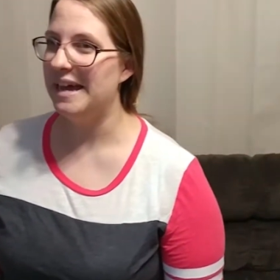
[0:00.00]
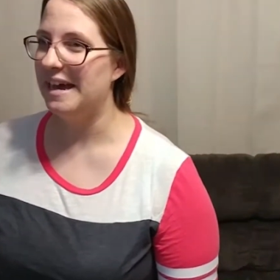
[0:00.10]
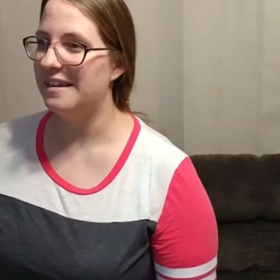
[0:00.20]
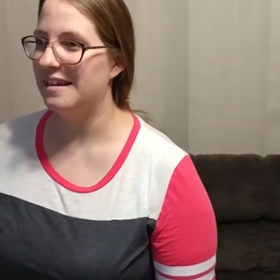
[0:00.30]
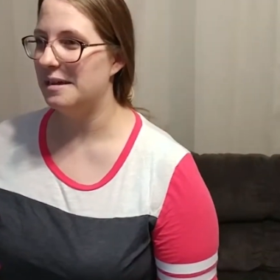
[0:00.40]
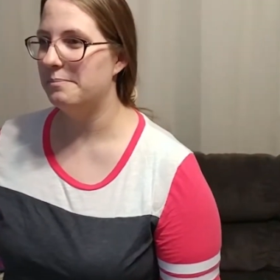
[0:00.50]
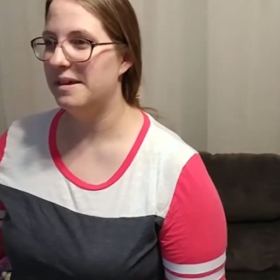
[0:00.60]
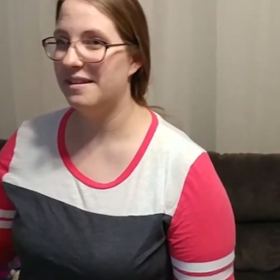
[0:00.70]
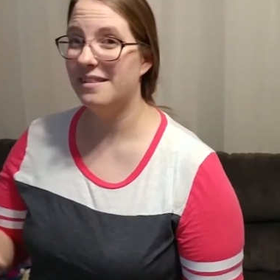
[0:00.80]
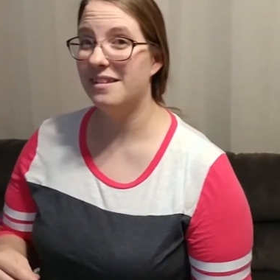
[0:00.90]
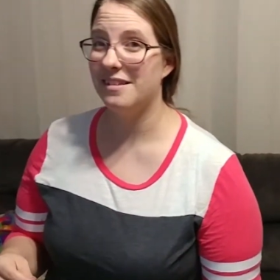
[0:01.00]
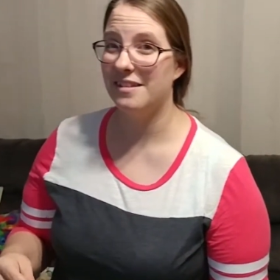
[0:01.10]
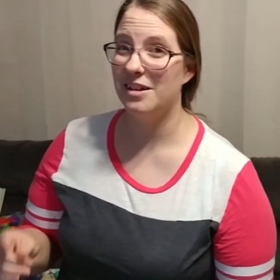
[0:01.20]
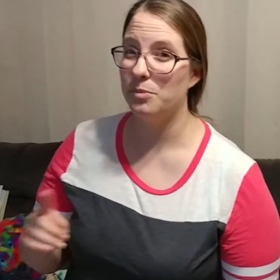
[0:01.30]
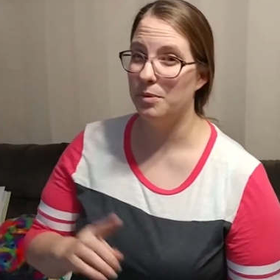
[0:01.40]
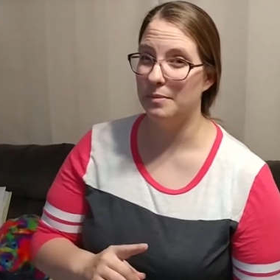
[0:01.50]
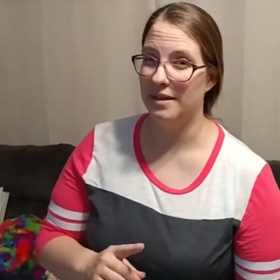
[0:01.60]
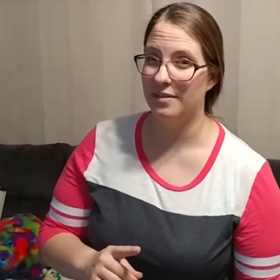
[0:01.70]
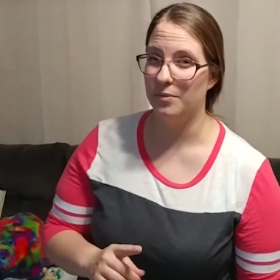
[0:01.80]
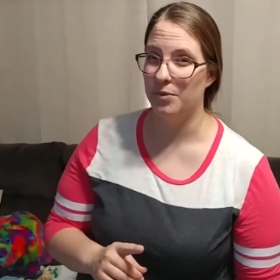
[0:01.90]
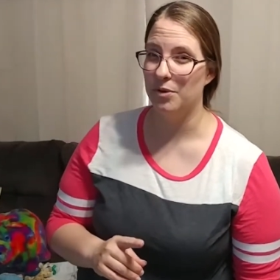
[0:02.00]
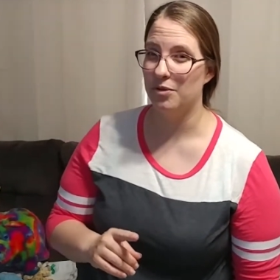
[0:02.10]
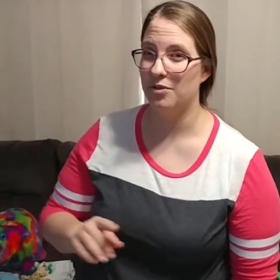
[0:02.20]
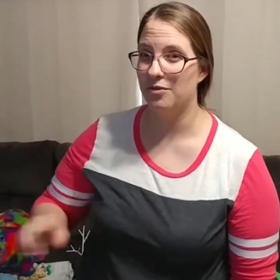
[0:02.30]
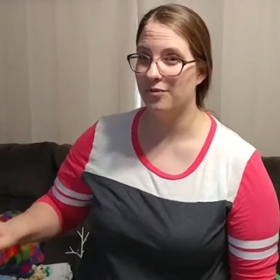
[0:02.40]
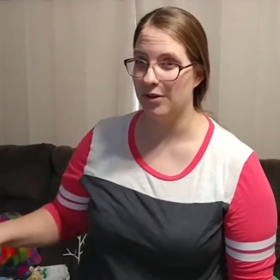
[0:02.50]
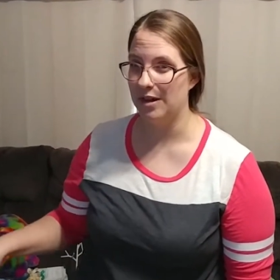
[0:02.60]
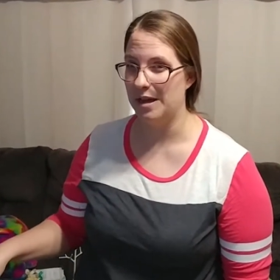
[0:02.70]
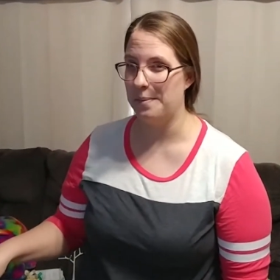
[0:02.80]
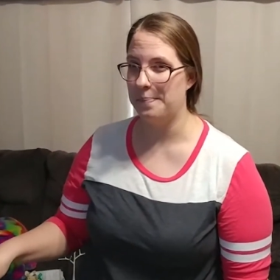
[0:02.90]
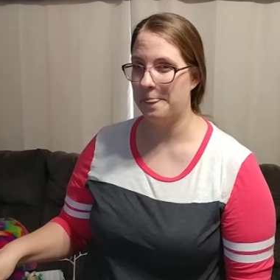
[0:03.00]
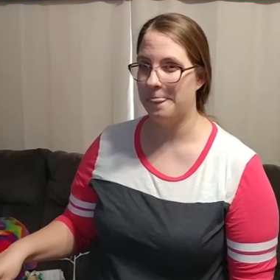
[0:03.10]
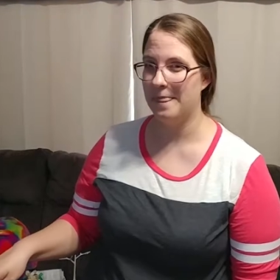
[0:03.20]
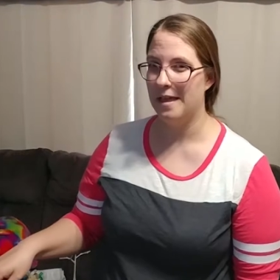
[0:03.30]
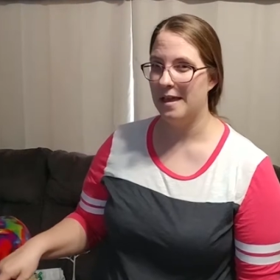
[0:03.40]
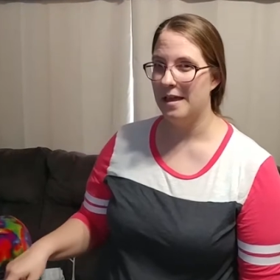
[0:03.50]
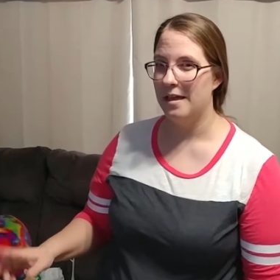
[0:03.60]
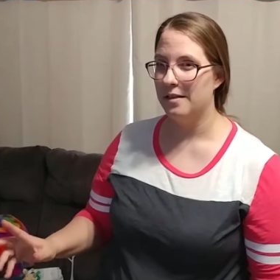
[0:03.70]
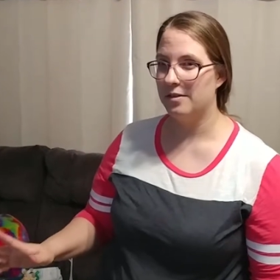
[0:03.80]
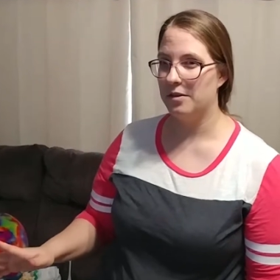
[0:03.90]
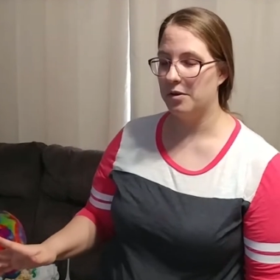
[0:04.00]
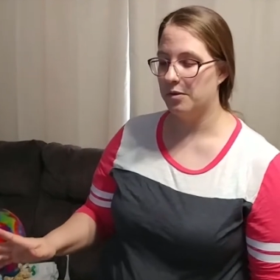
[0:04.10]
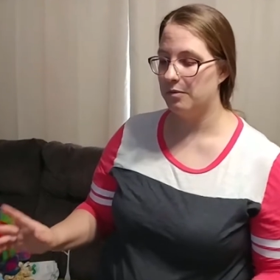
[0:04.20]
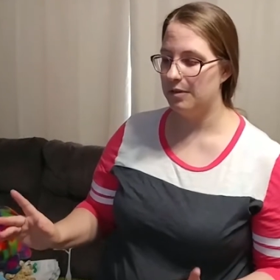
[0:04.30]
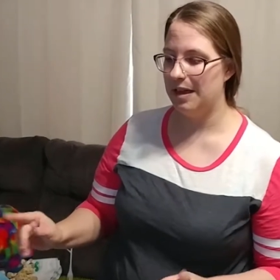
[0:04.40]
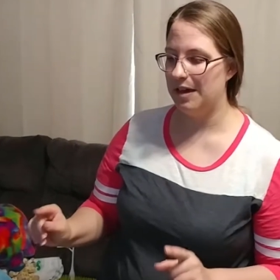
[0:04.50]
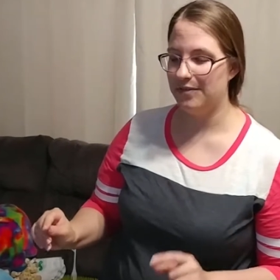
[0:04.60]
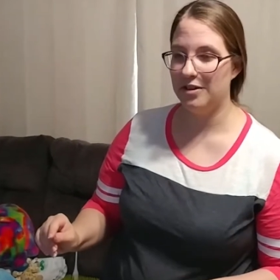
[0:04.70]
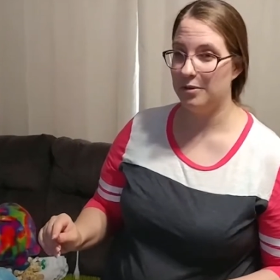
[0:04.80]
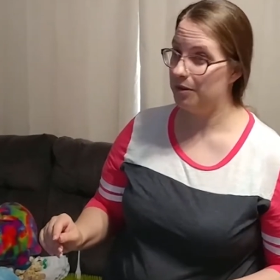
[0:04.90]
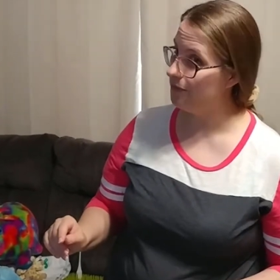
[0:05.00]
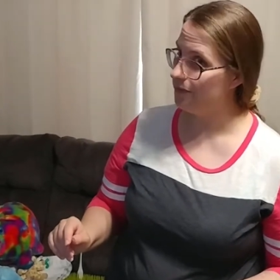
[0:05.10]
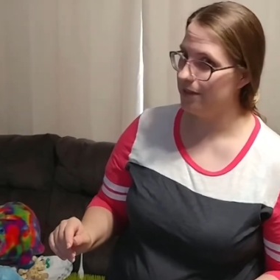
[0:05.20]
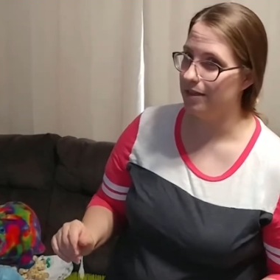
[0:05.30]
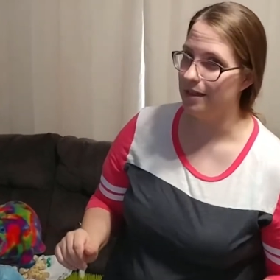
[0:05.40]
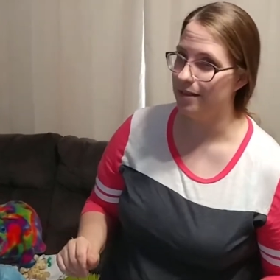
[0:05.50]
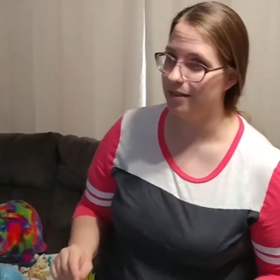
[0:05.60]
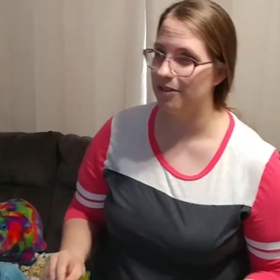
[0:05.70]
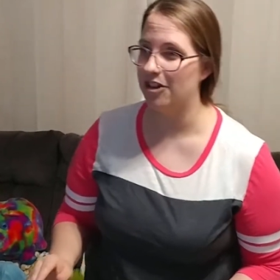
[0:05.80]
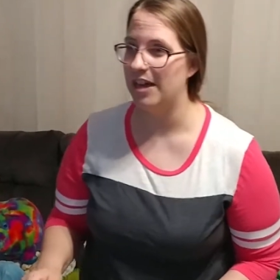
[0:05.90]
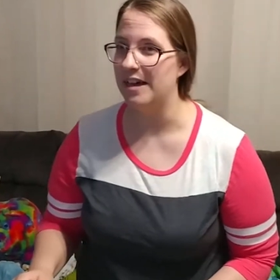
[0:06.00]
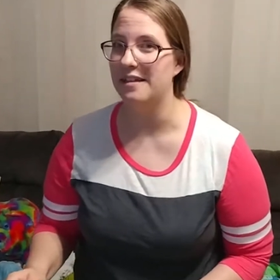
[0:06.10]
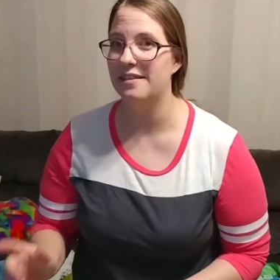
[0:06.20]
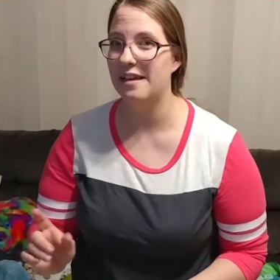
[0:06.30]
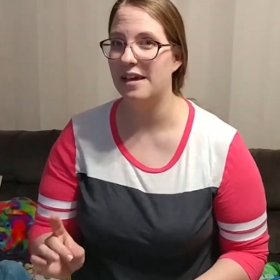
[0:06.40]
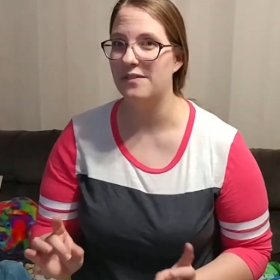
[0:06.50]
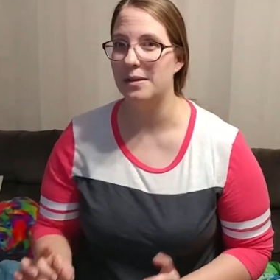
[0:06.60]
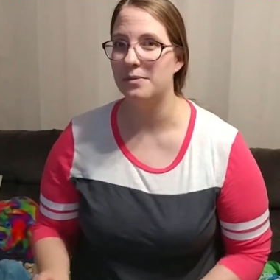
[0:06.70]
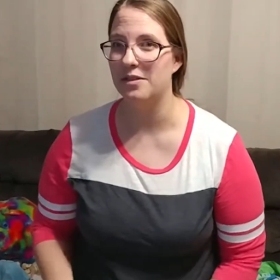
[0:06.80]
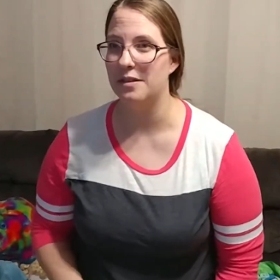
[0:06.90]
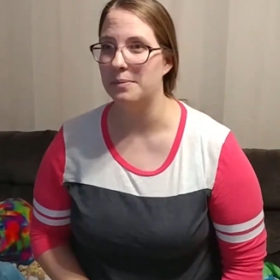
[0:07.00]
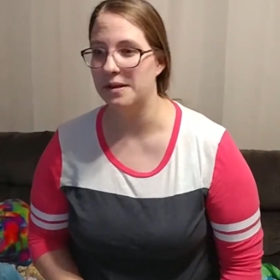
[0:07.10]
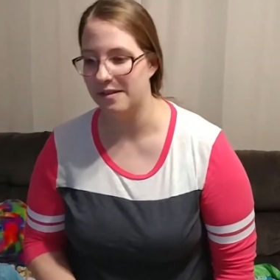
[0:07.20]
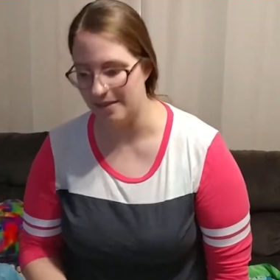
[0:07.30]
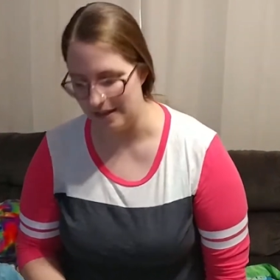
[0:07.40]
bad. And medicine doesn't help. It makes it worse for him. So we have to do different things, such as having him sleep on a